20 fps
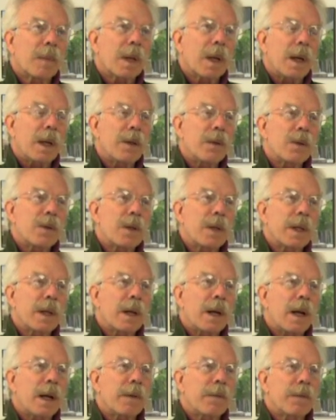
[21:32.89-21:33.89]
I usually
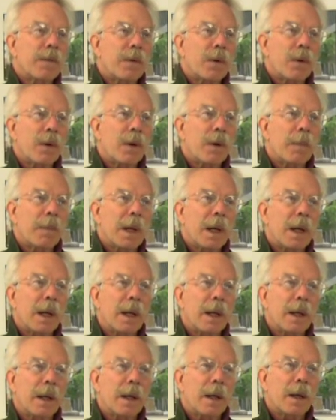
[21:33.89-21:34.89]
got for my
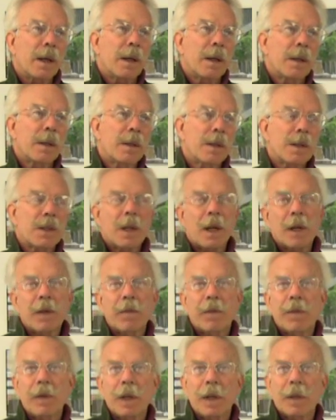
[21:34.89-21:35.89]
design
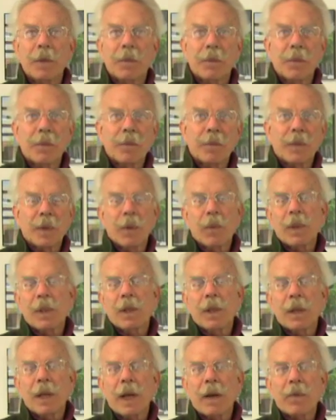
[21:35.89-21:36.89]
fee. What's
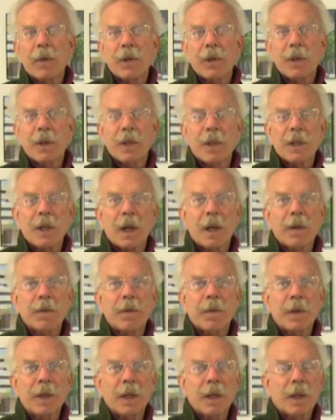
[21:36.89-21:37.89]
an average design
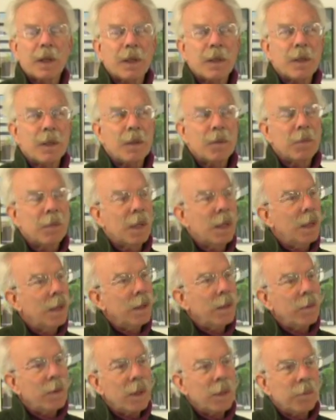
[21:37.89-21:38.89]
fee? And I said,
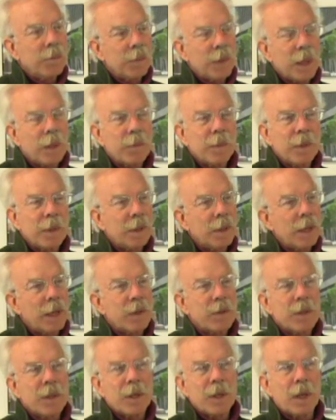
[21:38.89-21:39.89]
well,
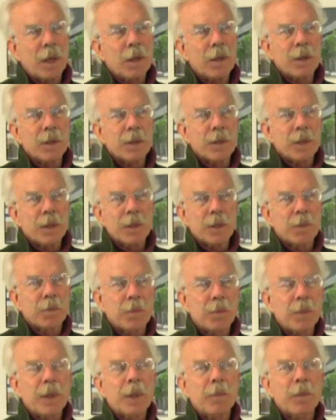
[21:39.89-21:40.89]
$1,000 is
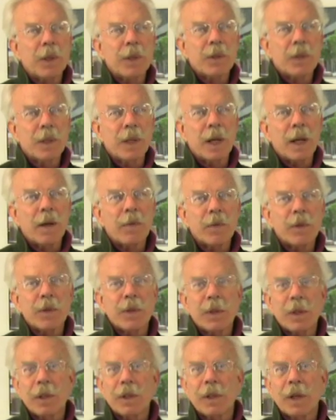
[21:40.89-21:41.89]
pretty much the
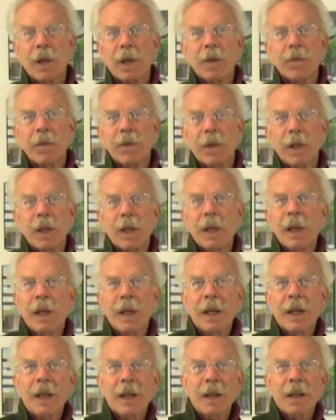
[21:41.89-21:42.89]
average design fee
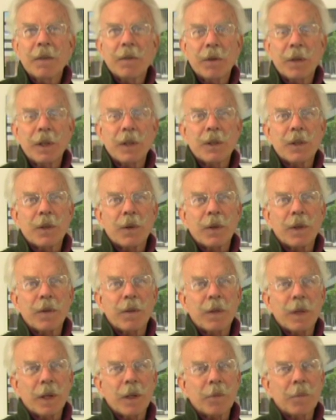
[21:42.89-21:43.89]
for this sort of
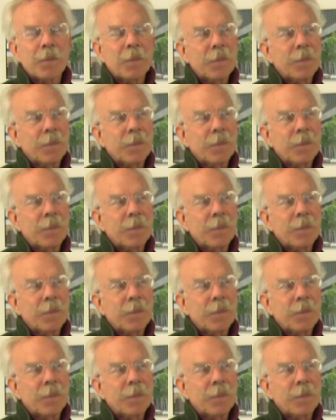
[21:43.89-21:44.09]
thing.